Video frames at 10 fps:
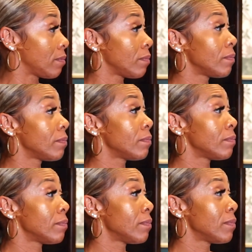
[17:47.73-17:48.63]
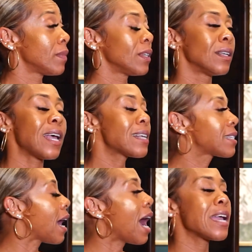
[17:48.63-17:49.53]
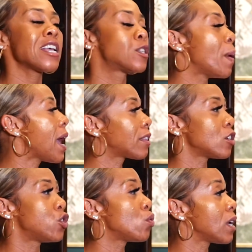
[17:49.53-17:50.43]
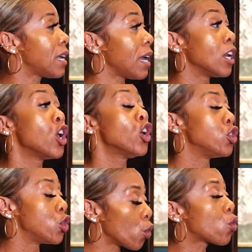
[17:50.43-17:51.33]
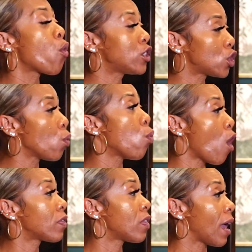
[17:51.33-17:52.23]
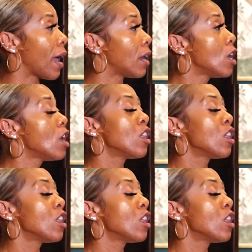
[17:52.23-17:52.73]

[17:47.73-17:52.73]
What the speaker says: That's the highest bag that you can get. You're going to want that.